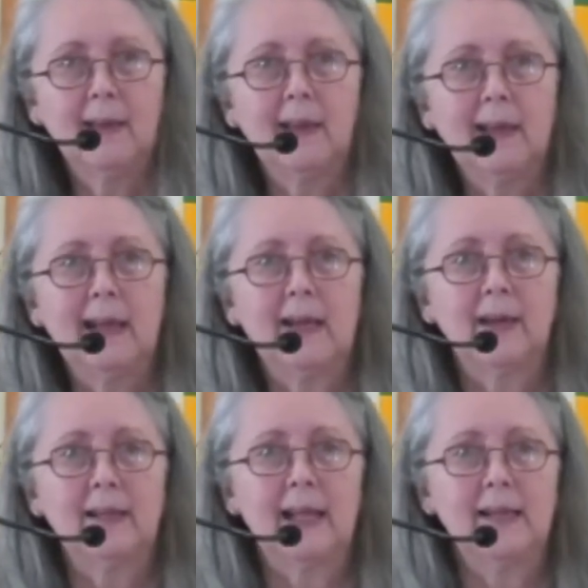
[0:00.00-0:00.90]
And now
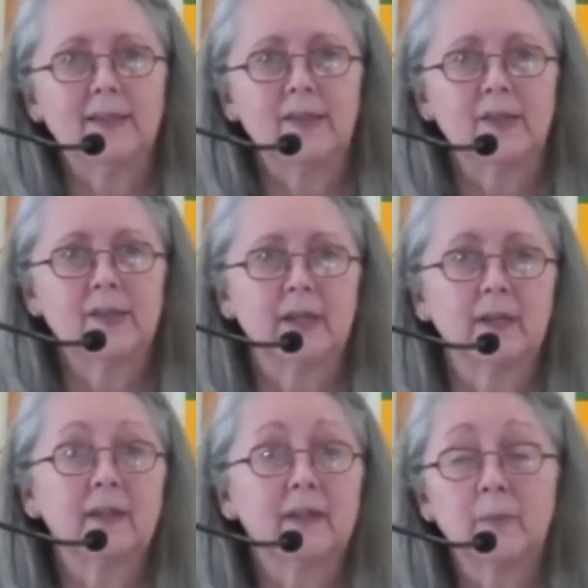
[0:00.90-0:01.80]
I'd like to just share
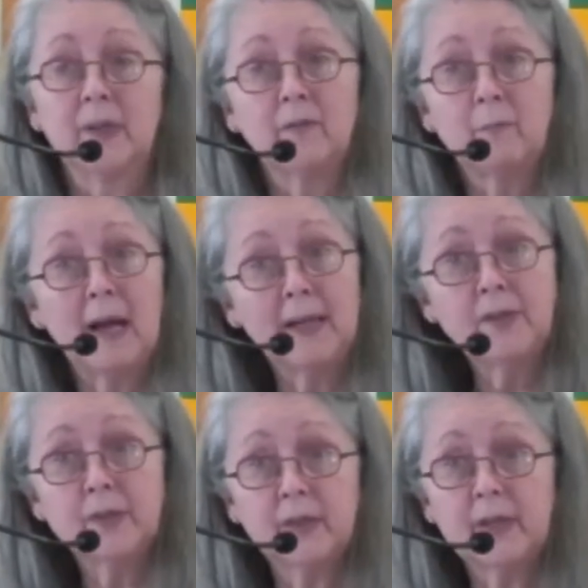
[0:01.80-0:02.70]
a little bit of my
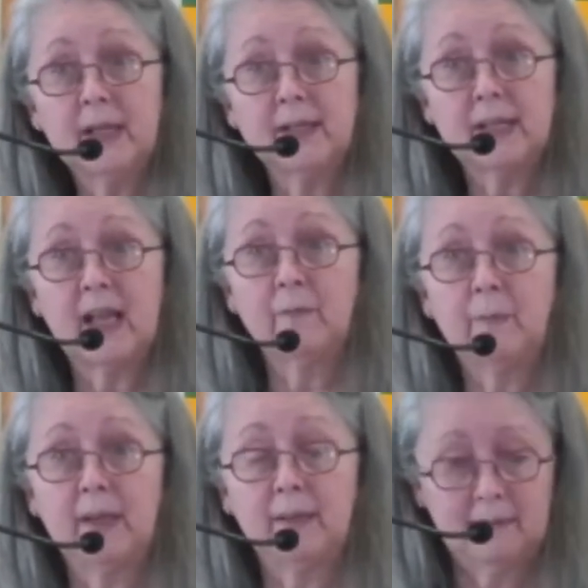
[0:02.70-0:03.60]
journey as I've
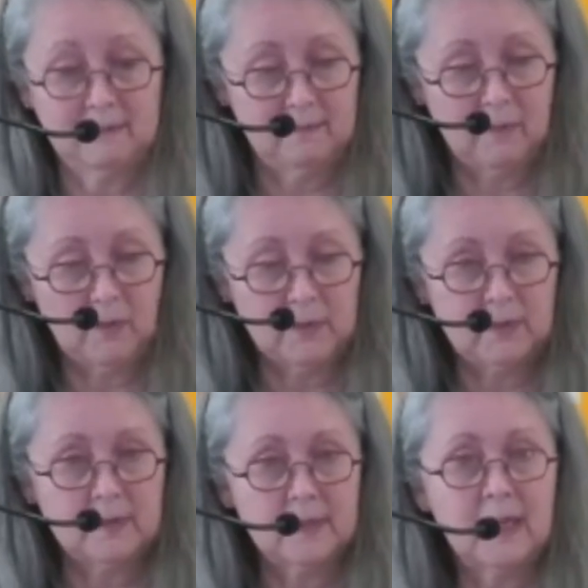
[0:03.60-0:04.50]
been
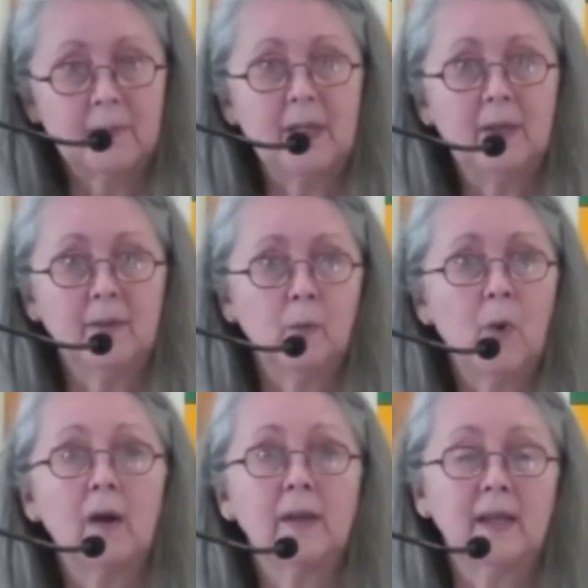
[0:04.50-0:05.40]
stepping,
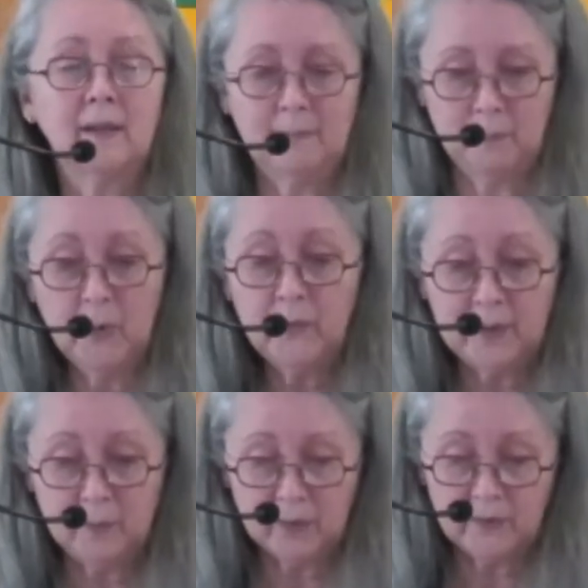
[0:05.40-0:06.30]
walking,
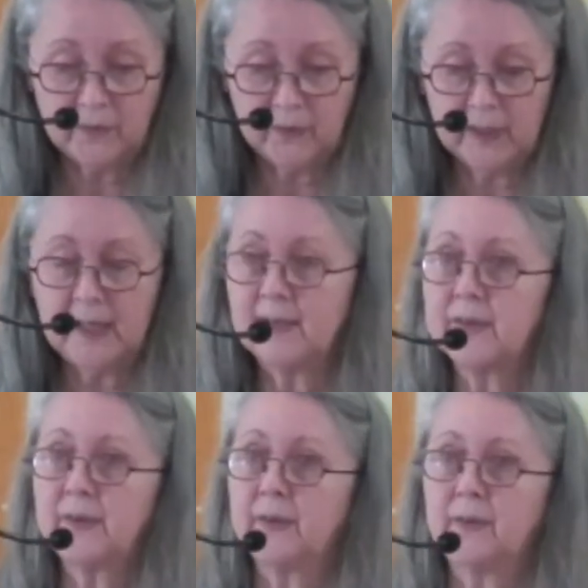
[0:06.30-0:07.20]
moving more fully
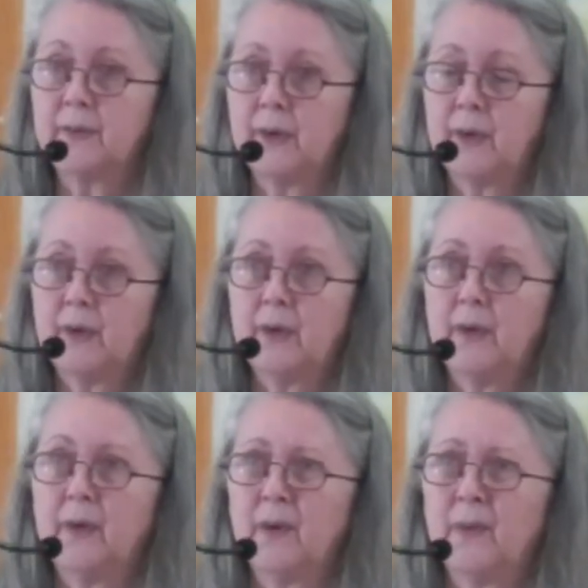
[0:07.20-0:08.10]
into
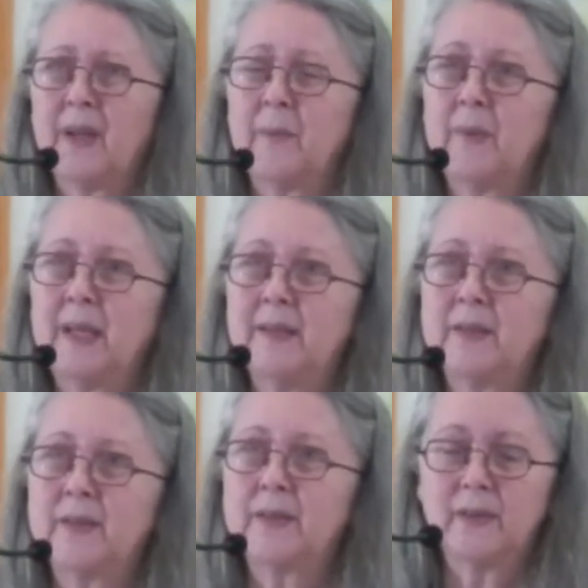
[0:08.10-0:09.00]
what it
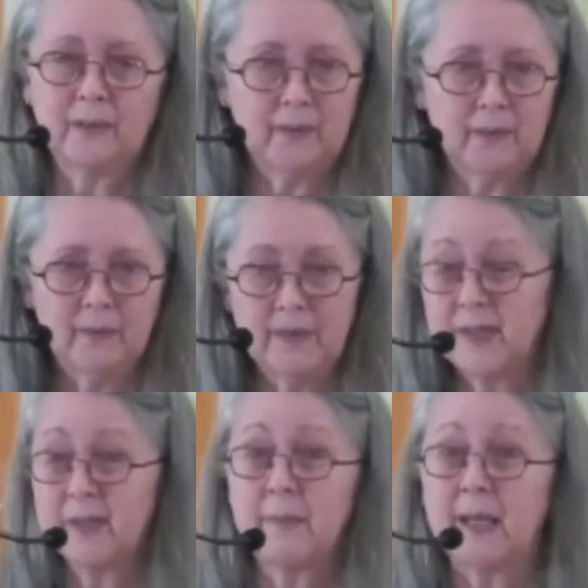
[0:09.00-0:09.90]
means to
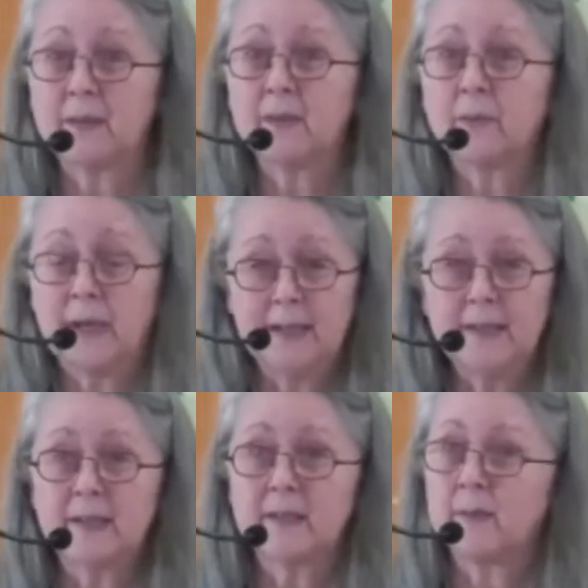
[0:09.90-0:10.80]
dismantle
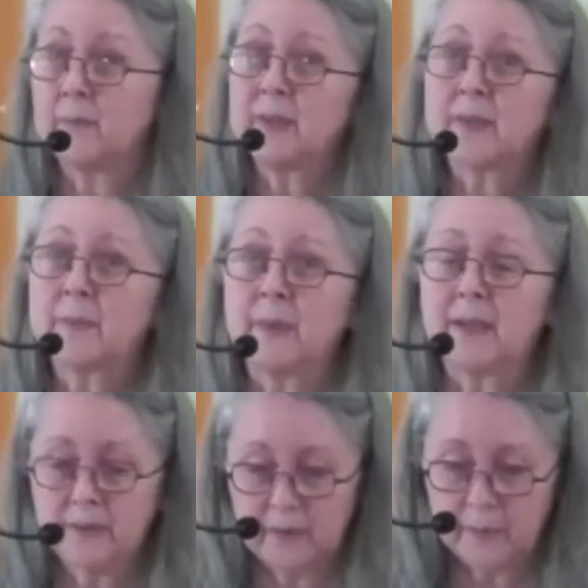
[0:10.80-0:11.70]
racism,
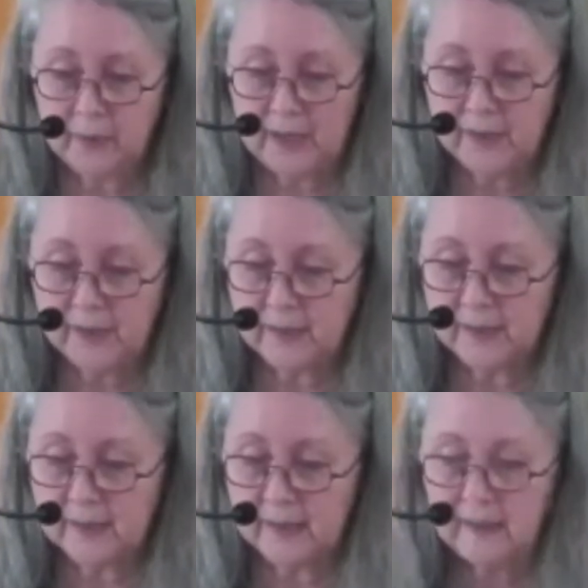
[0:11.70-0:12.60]
dismantle
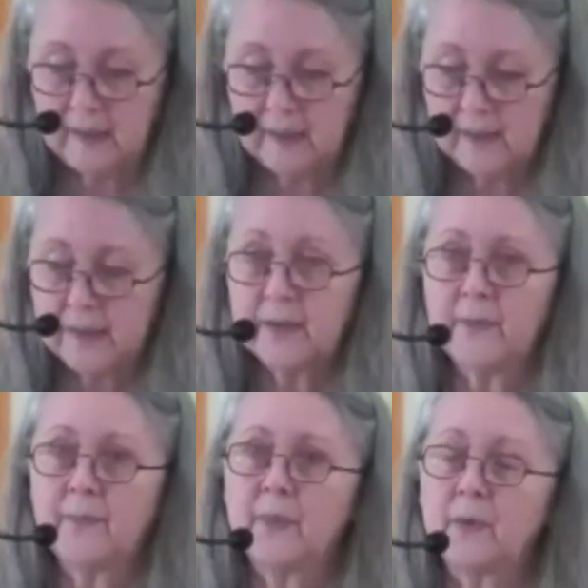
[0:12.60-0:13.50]
oppressions.
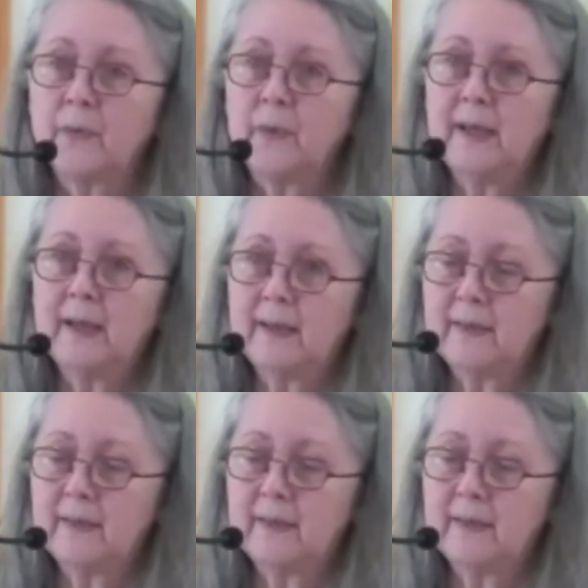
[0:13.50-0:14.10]
So the reading